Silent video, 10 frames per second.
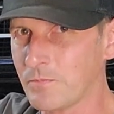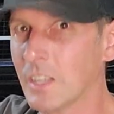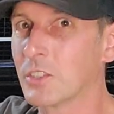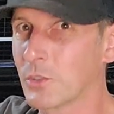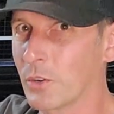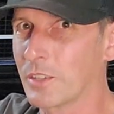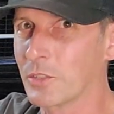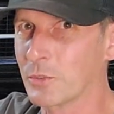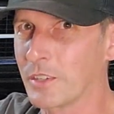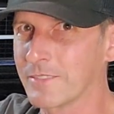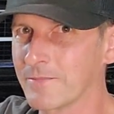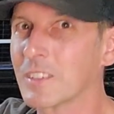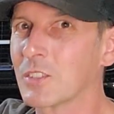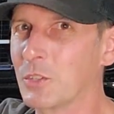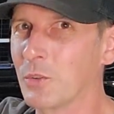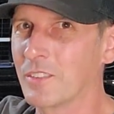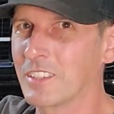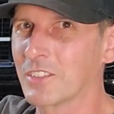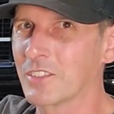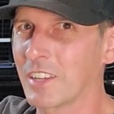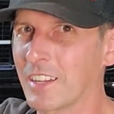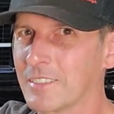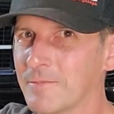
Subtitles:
Enjoy this one. See you on the other side.